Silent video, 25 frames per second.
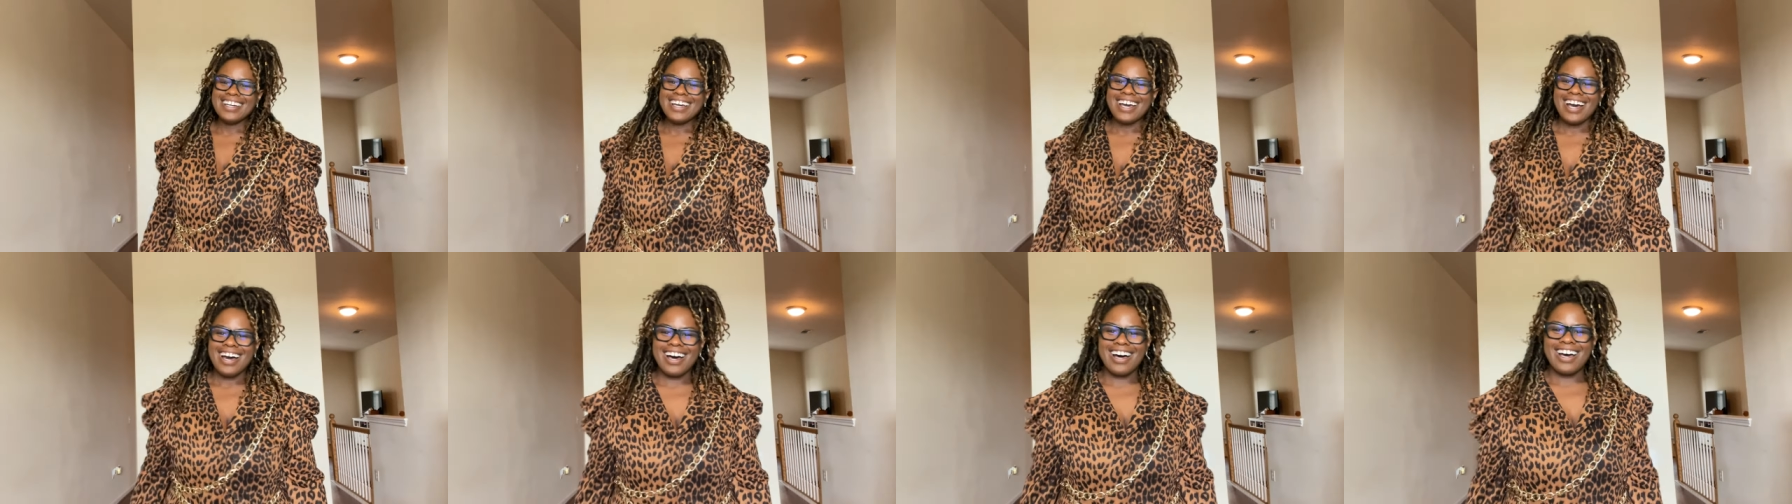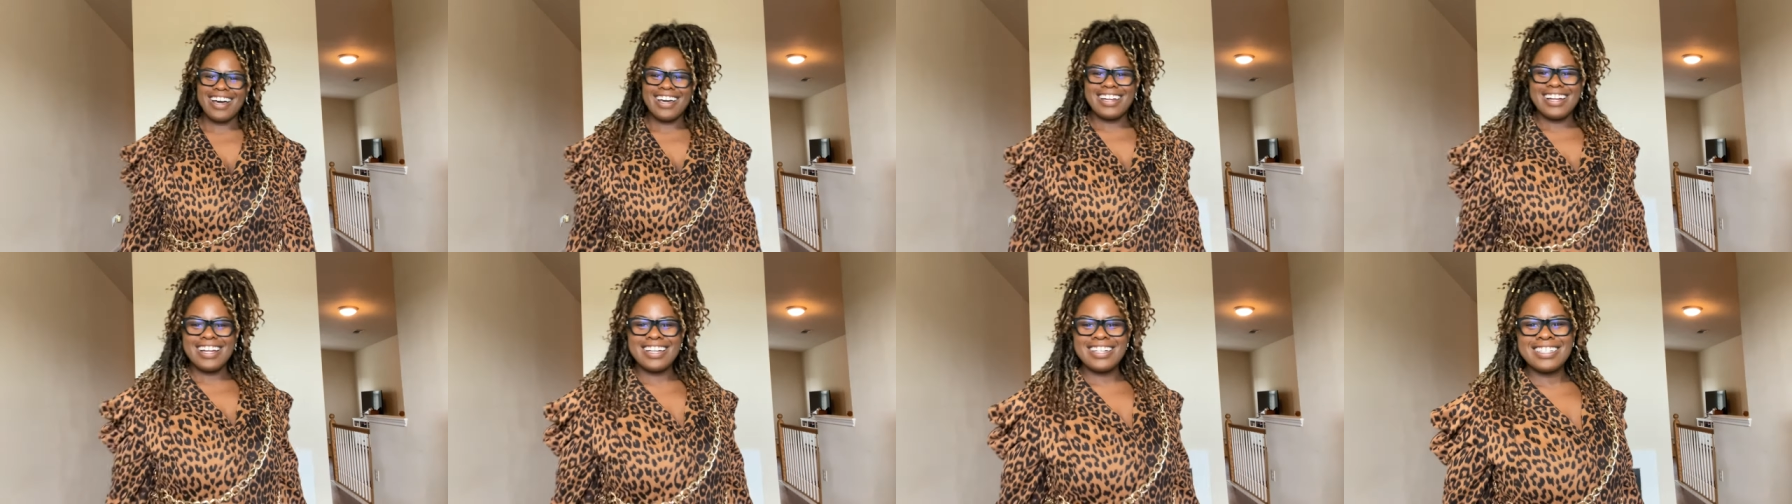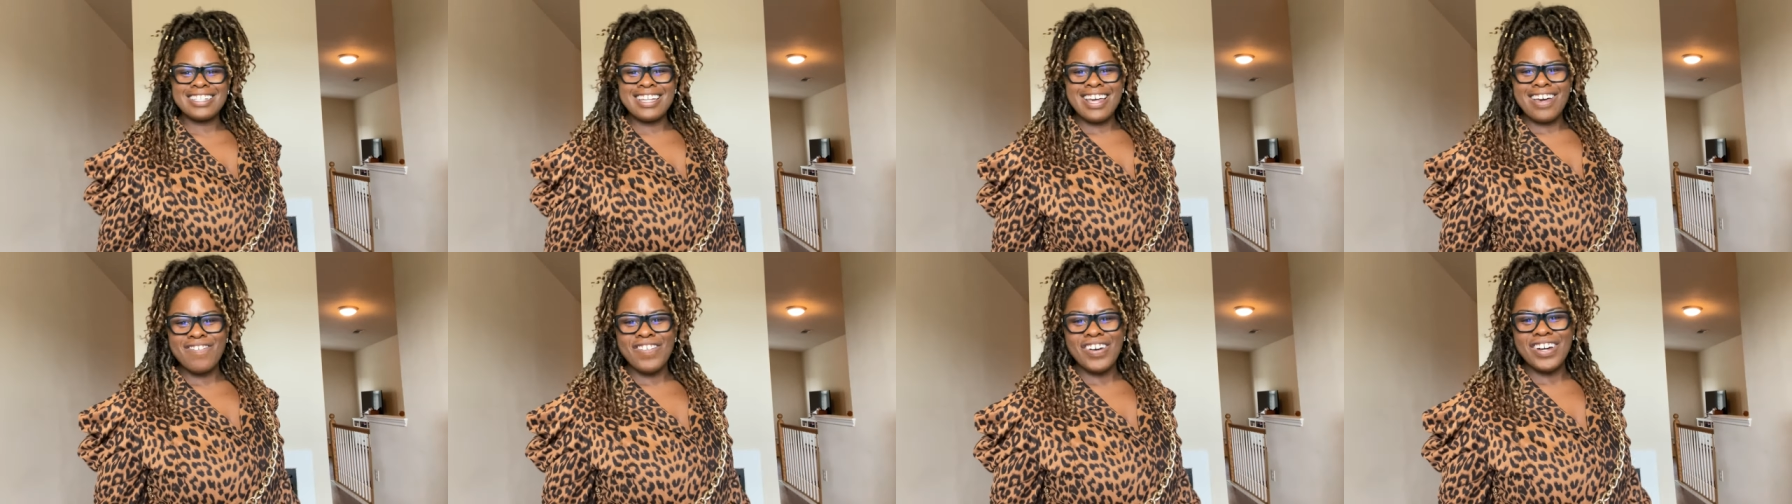And I
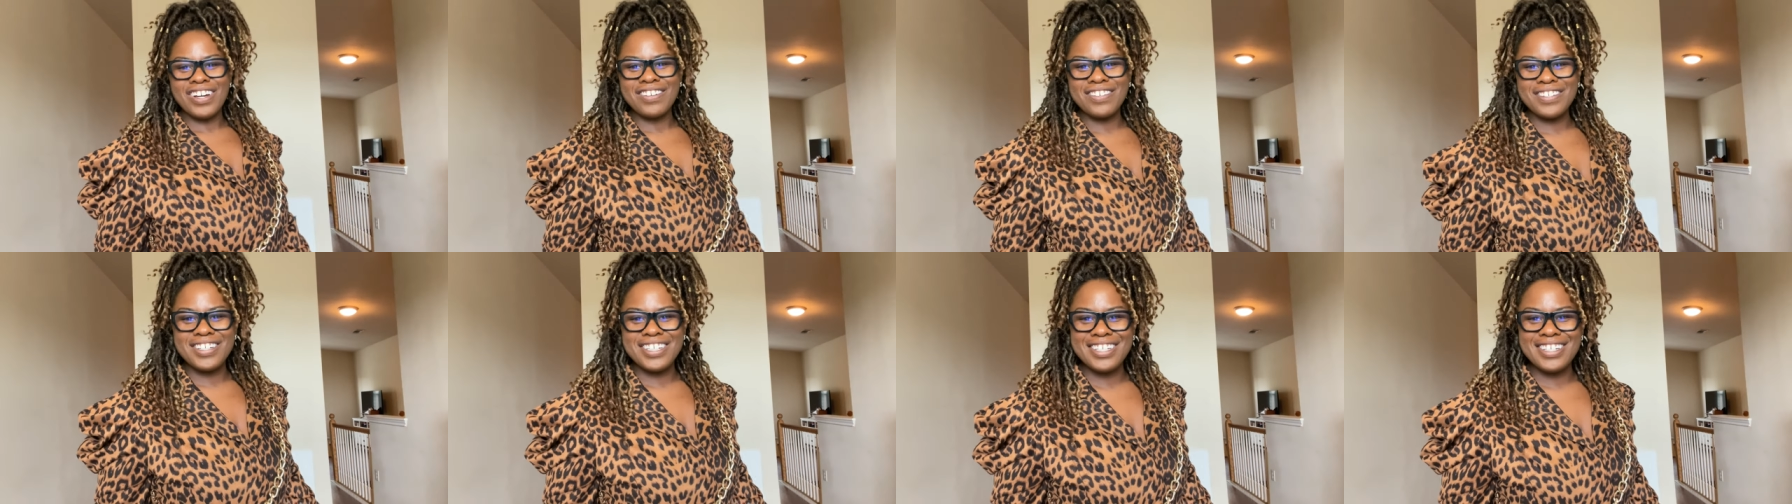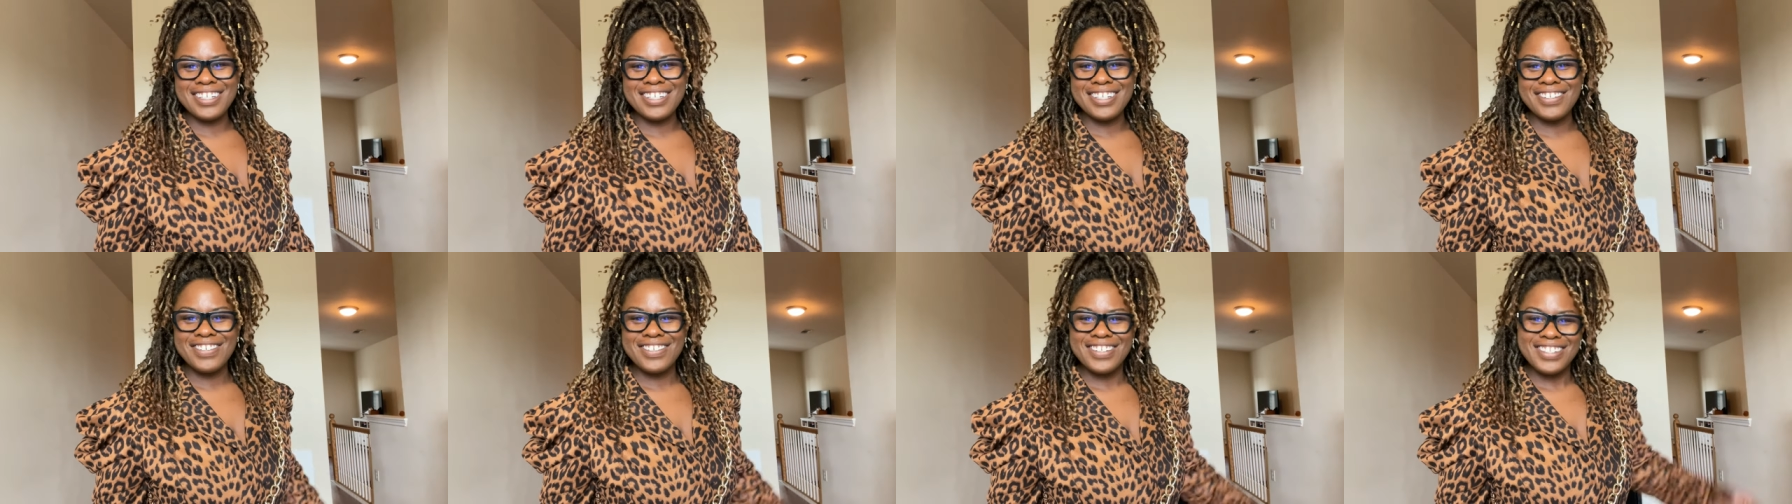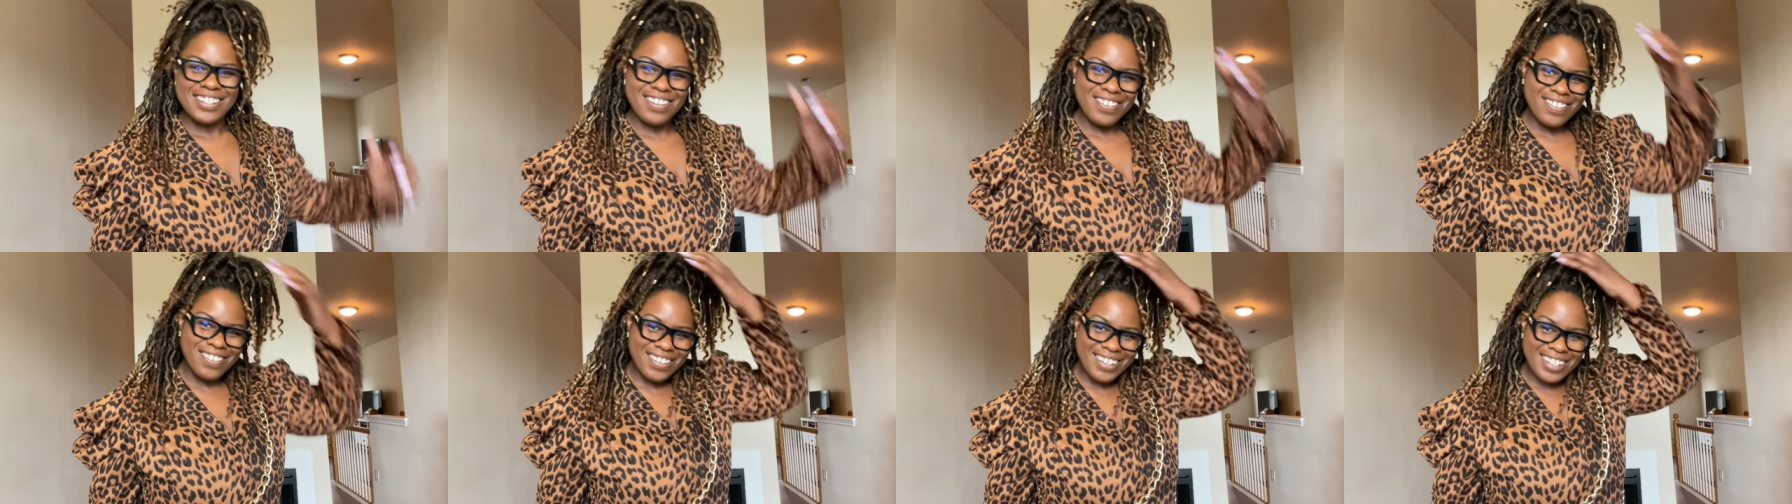just have my Gucci shoes
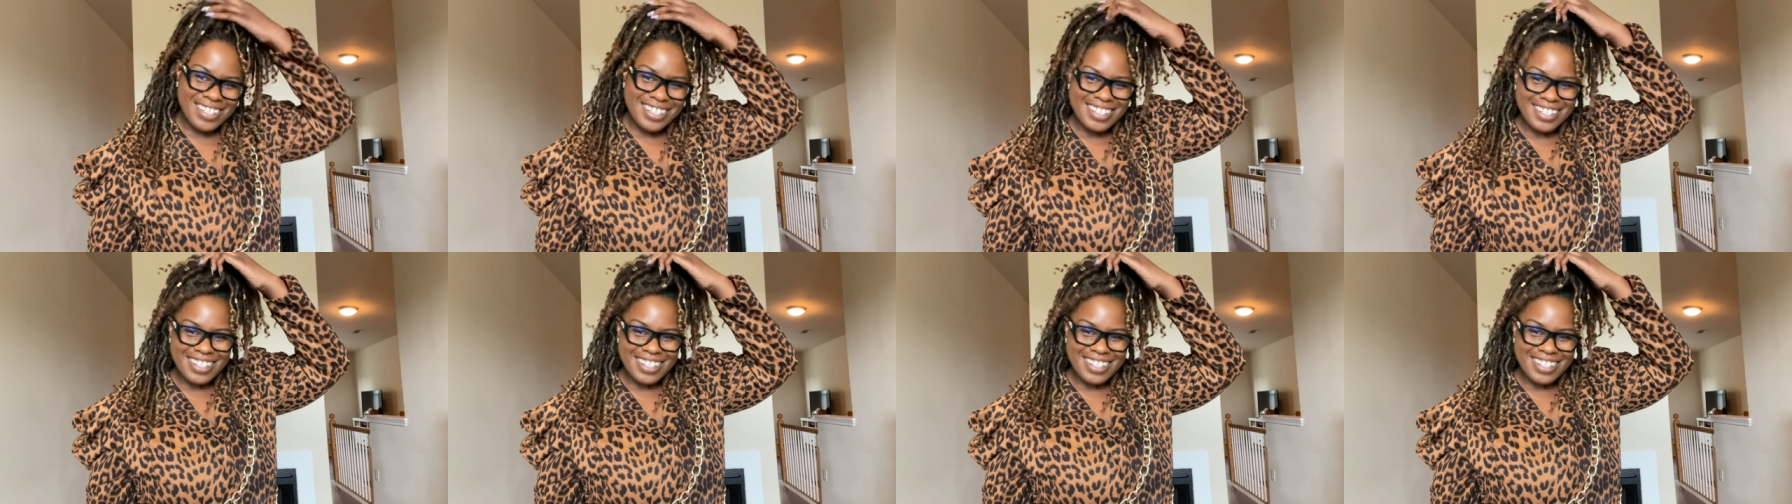on,